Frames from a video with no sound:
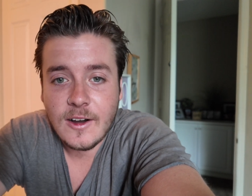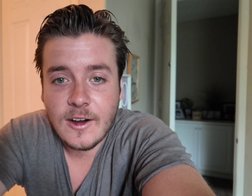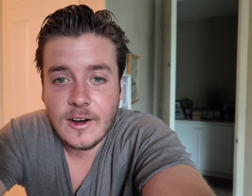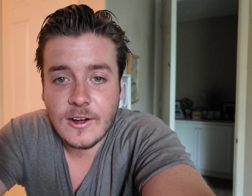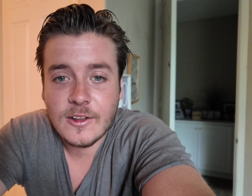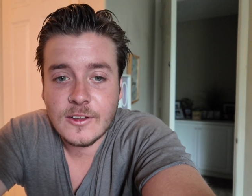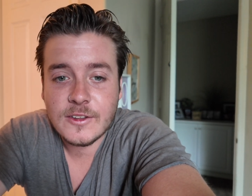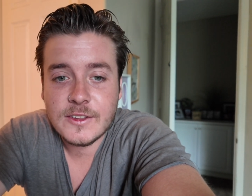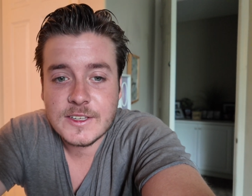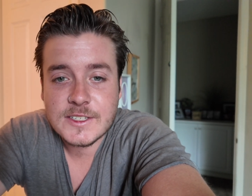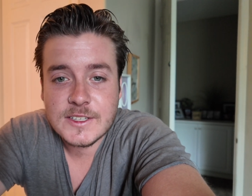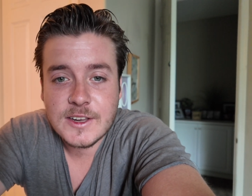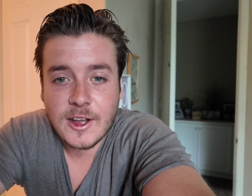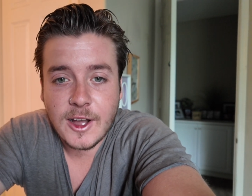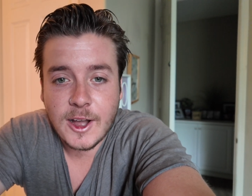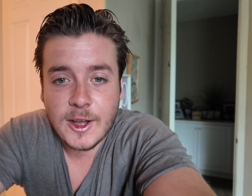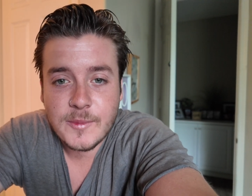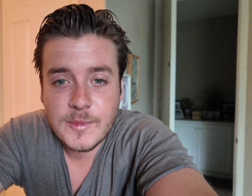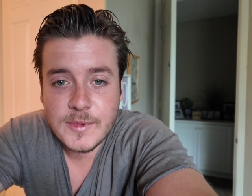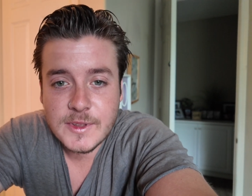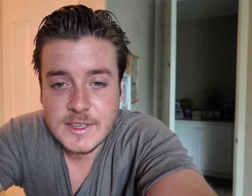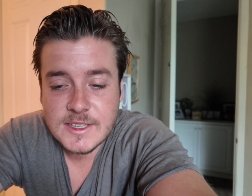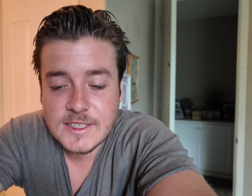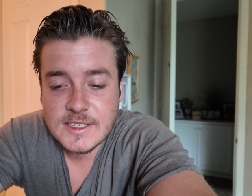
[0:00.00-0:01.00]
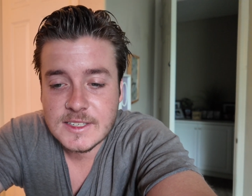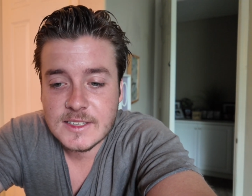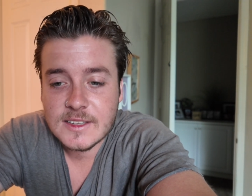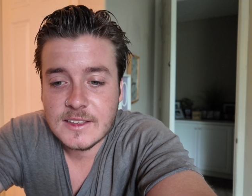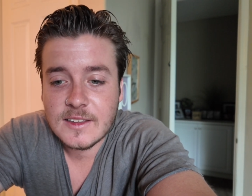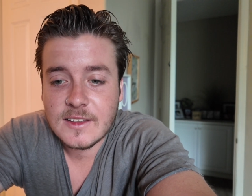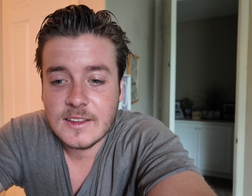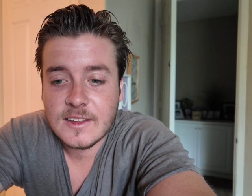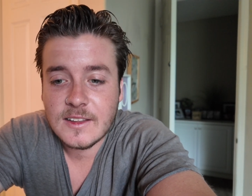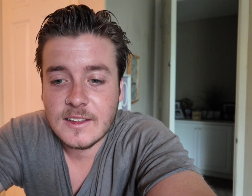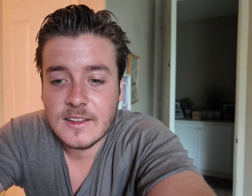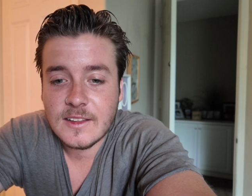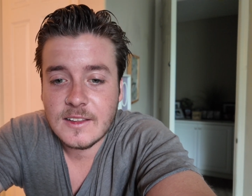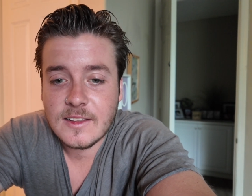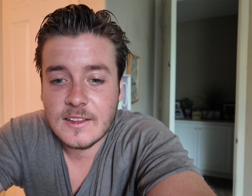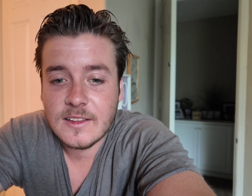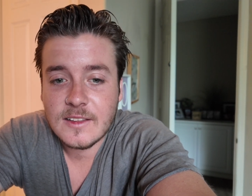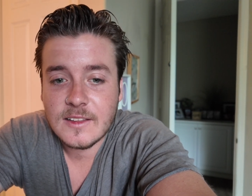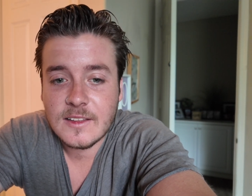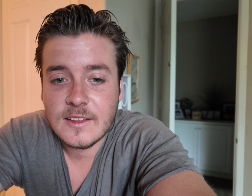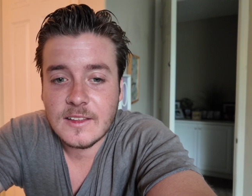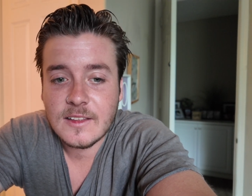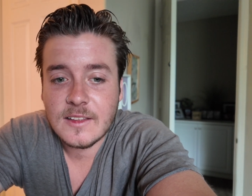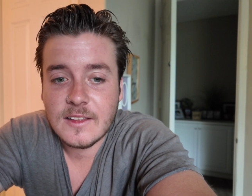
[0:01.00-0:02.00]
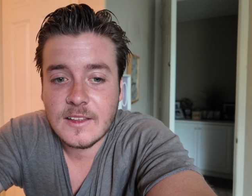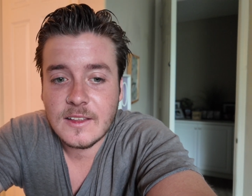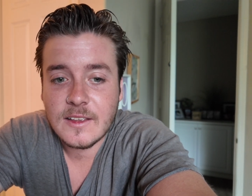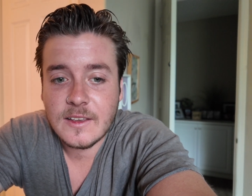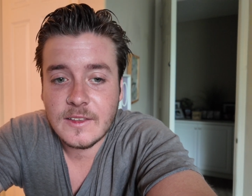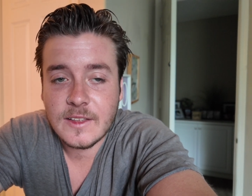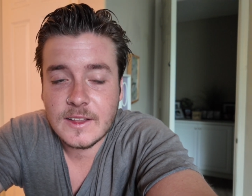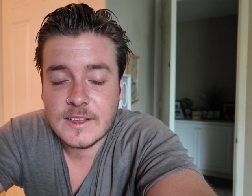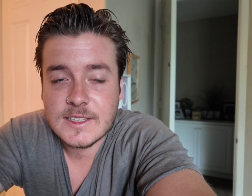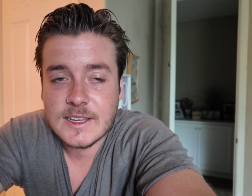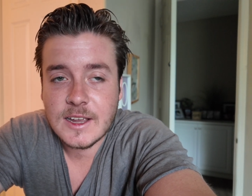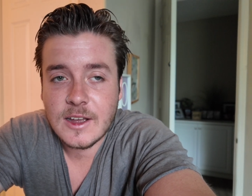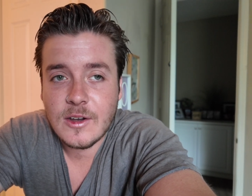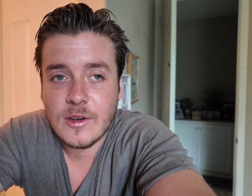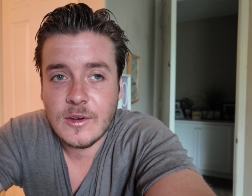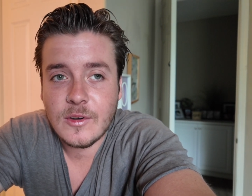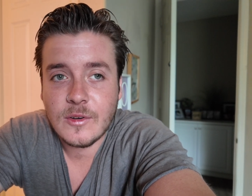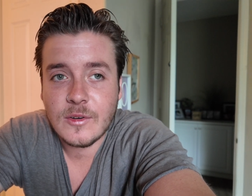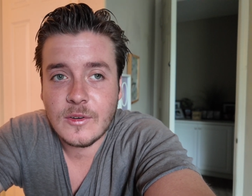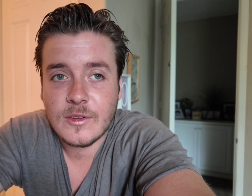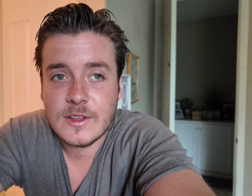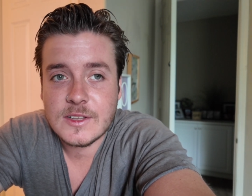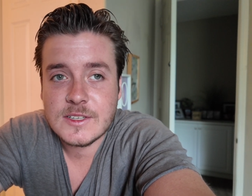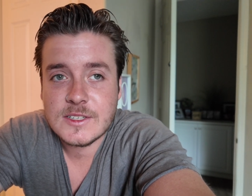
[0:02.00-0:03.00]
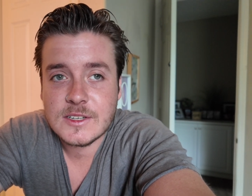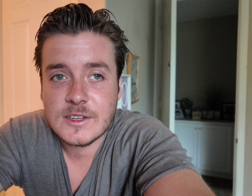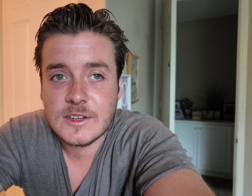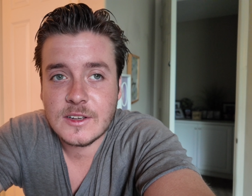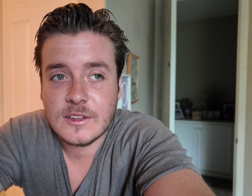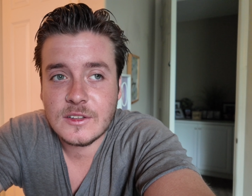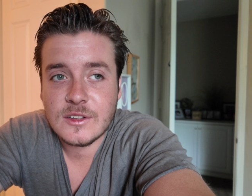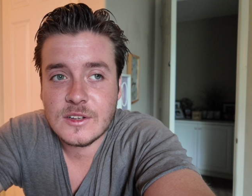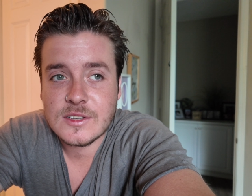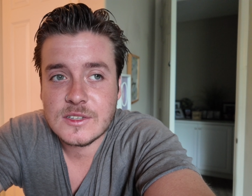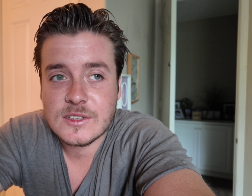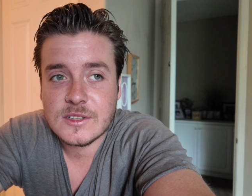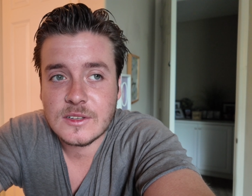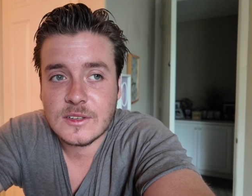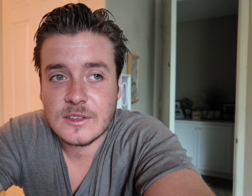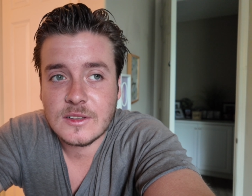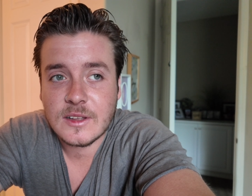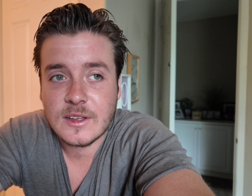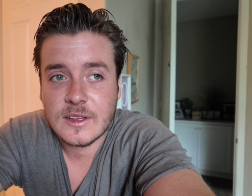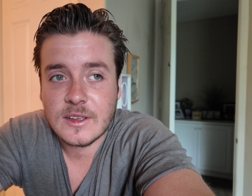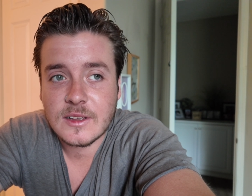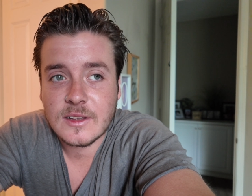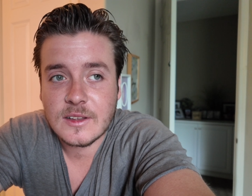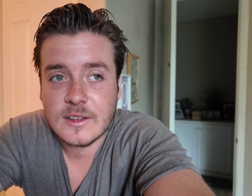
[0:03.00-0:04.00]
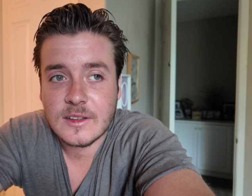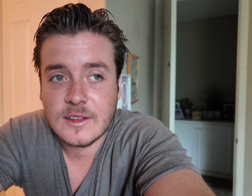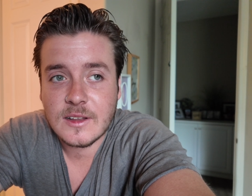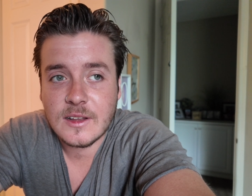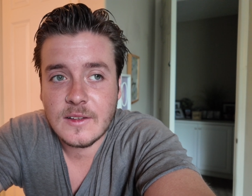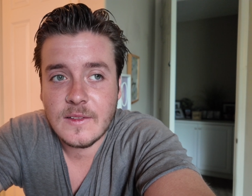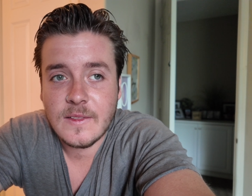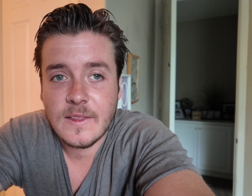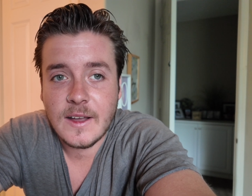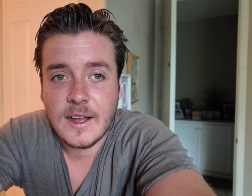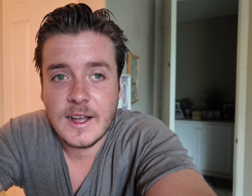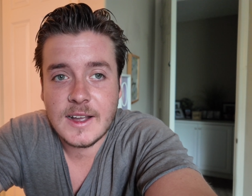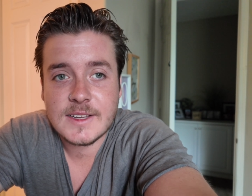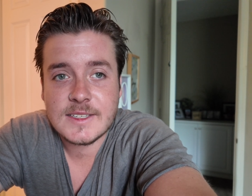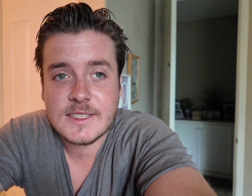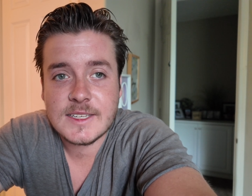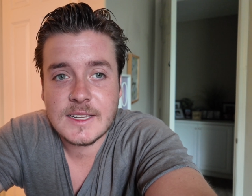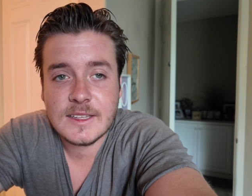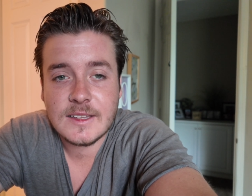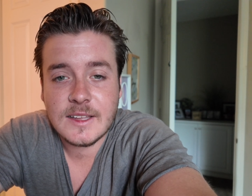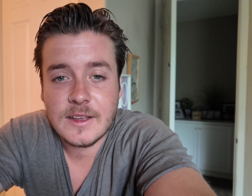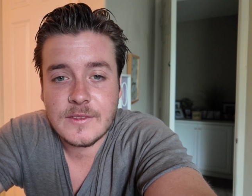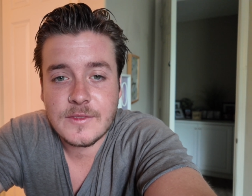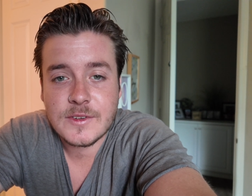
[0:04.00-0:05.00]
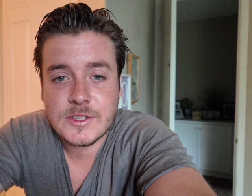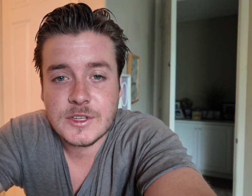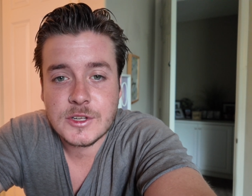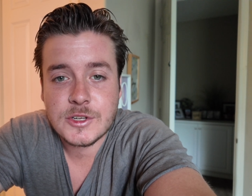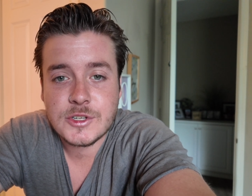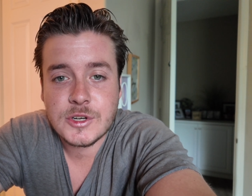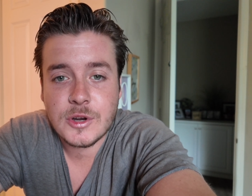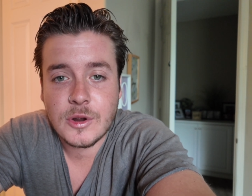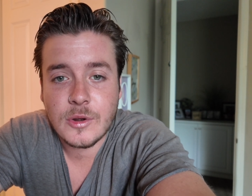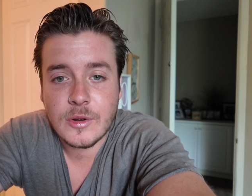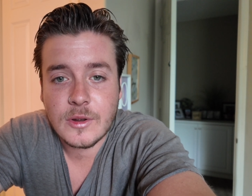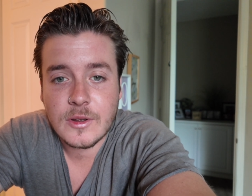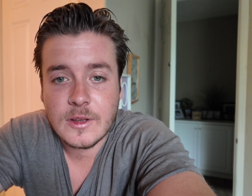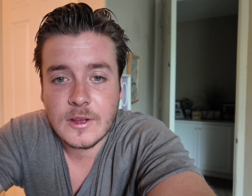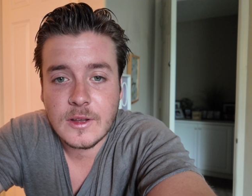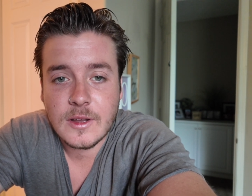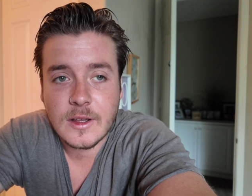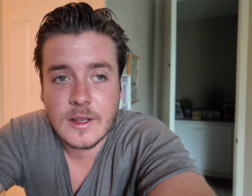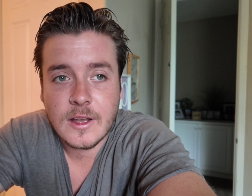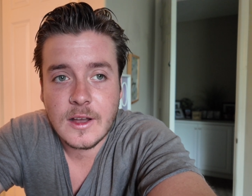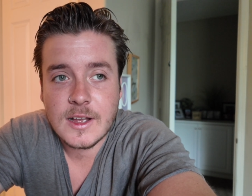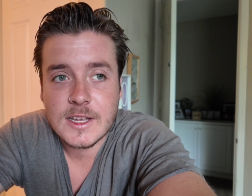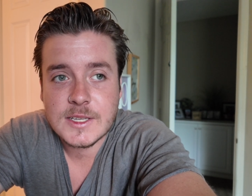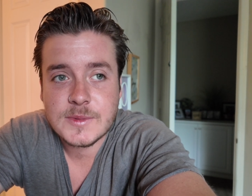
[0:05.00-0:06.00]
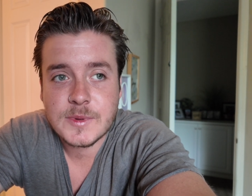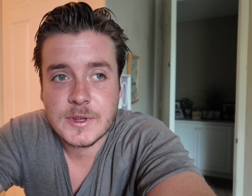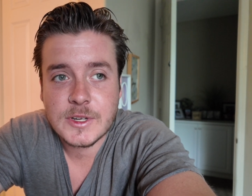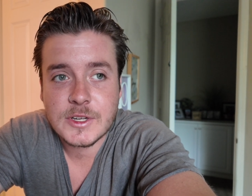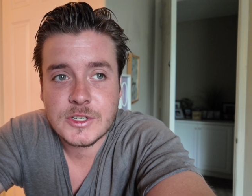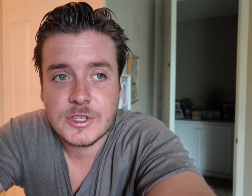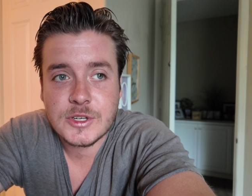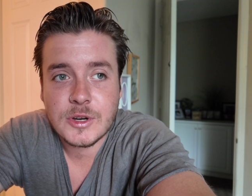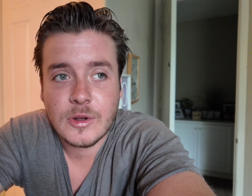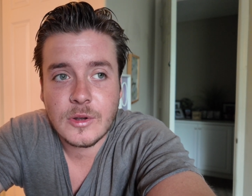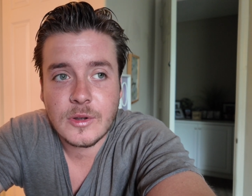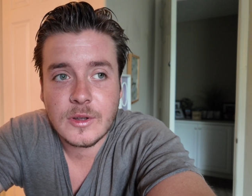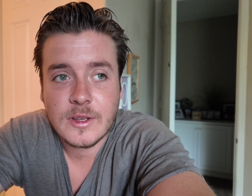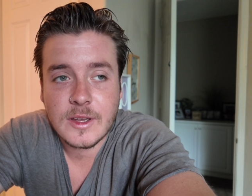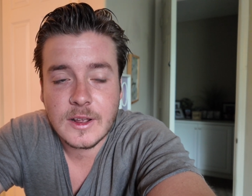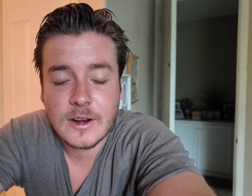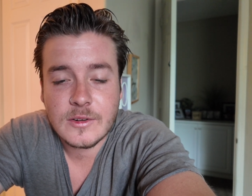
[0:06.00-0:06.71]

all these comments, and that's a good lesson. Like, I see life as a joke, a cosmic joke.